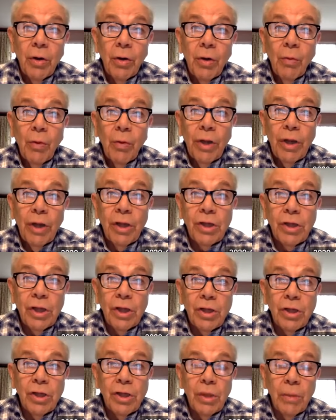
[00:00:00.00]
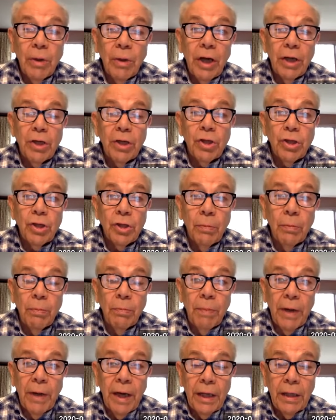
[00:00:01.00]
with us at Simchat
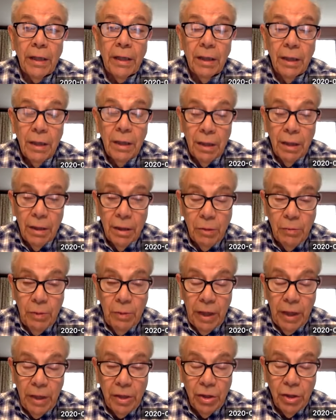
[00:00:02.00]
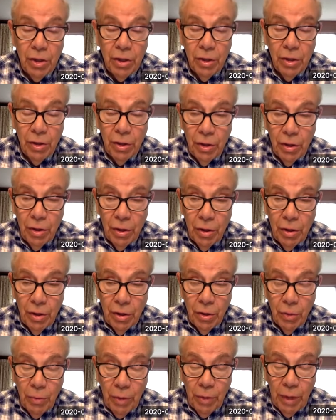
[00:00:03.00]
Shabbat this past
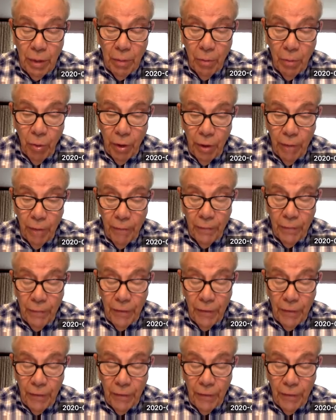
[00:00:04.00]
Shabbat morning.